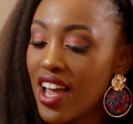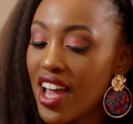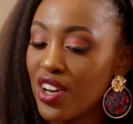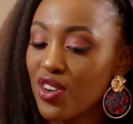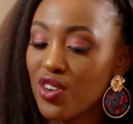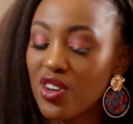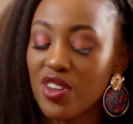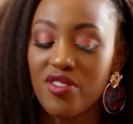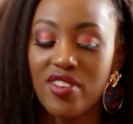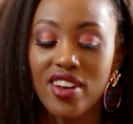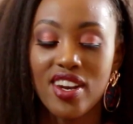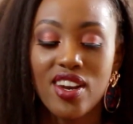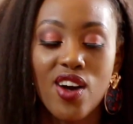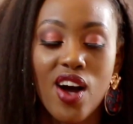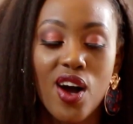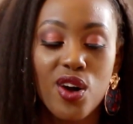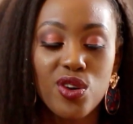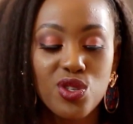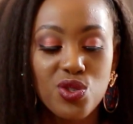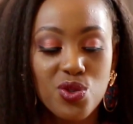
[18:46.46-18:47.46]
I don't even know
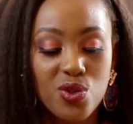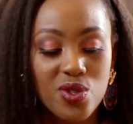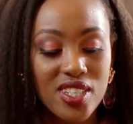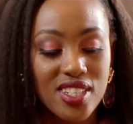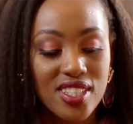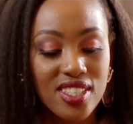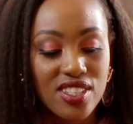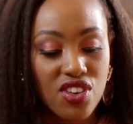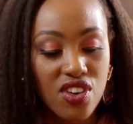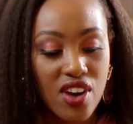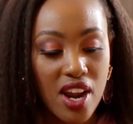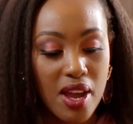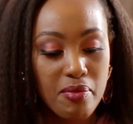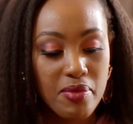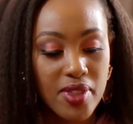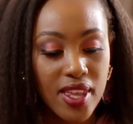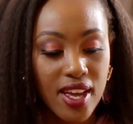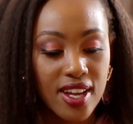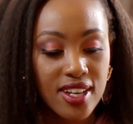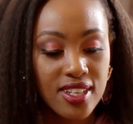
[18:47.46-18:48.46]
how to
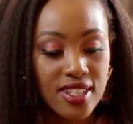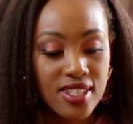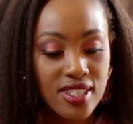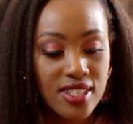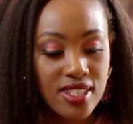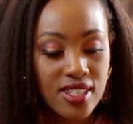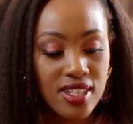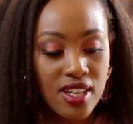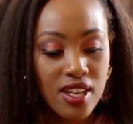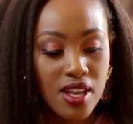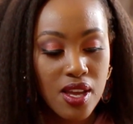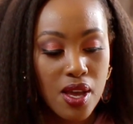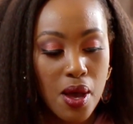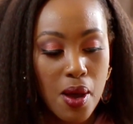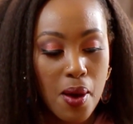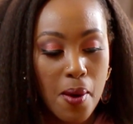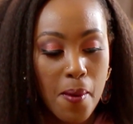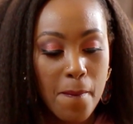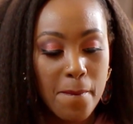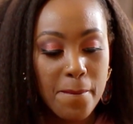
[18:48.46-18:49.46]
describe that,
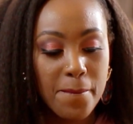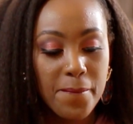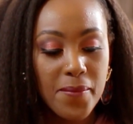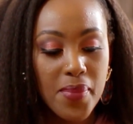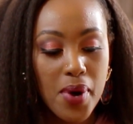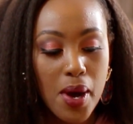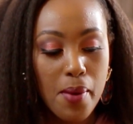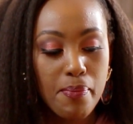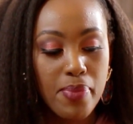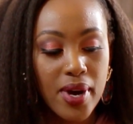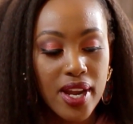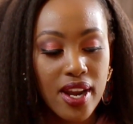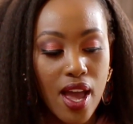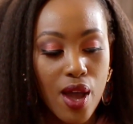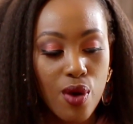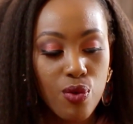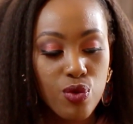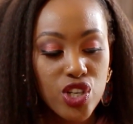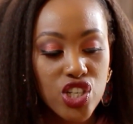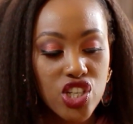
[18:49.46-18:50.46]
but
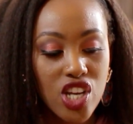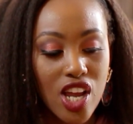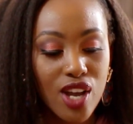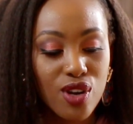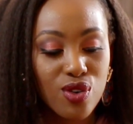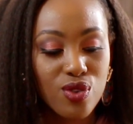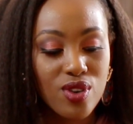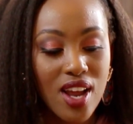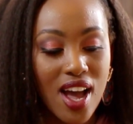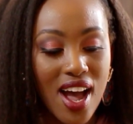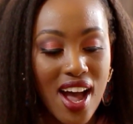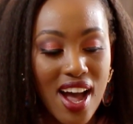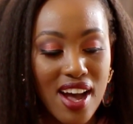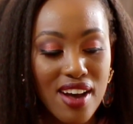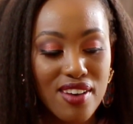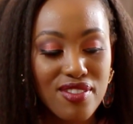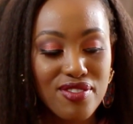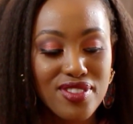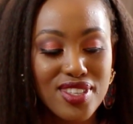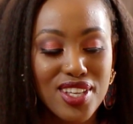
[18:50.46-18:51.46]
I wish I could
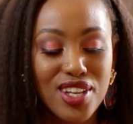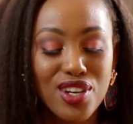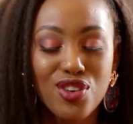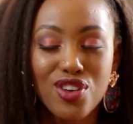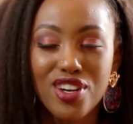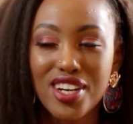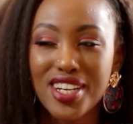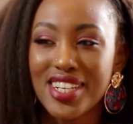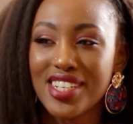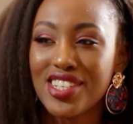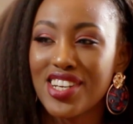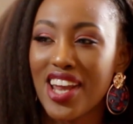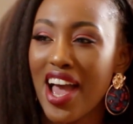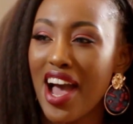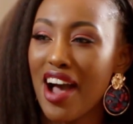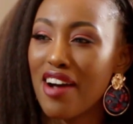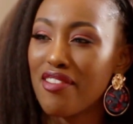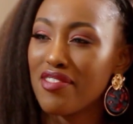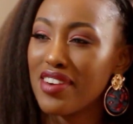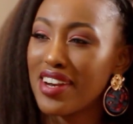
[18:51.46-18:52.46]
have the knowledge I
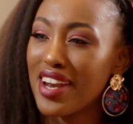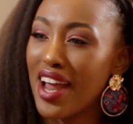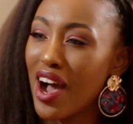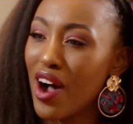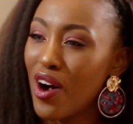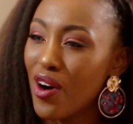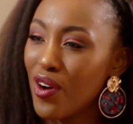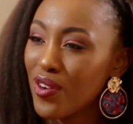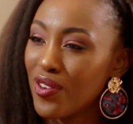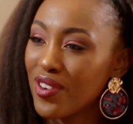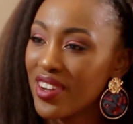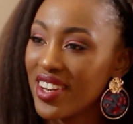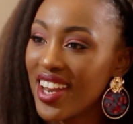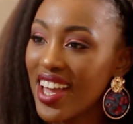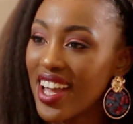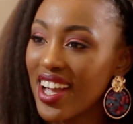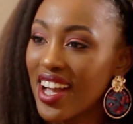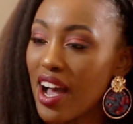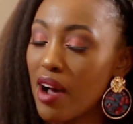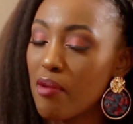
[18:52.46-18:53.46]
have now,
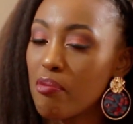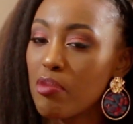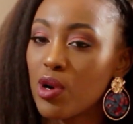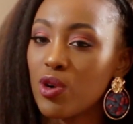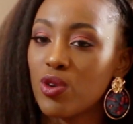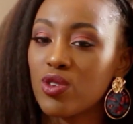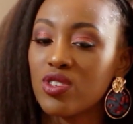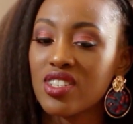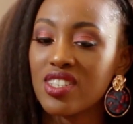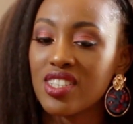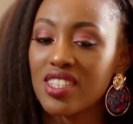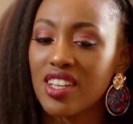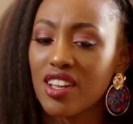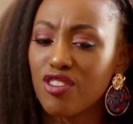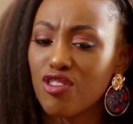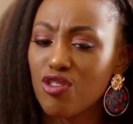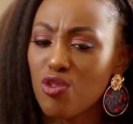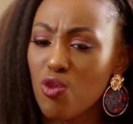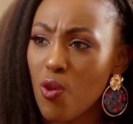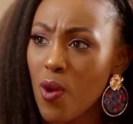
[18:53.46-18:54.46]
like about
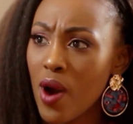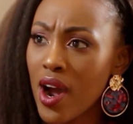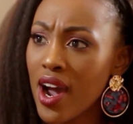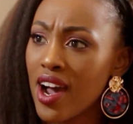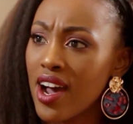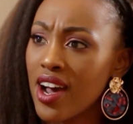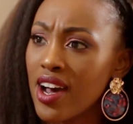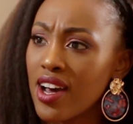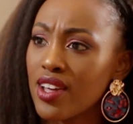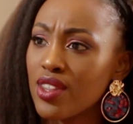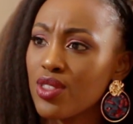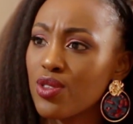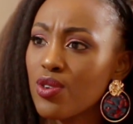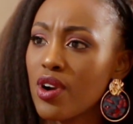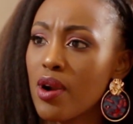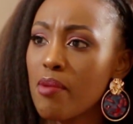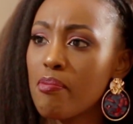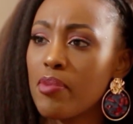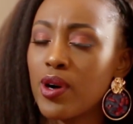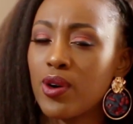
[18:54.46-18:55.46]
self-worth,
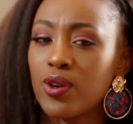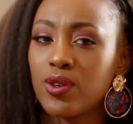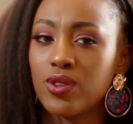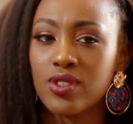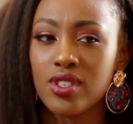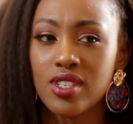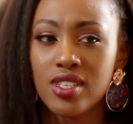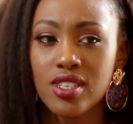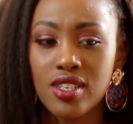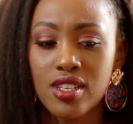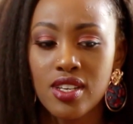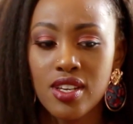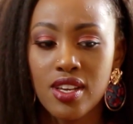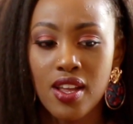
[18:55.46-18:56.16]
or about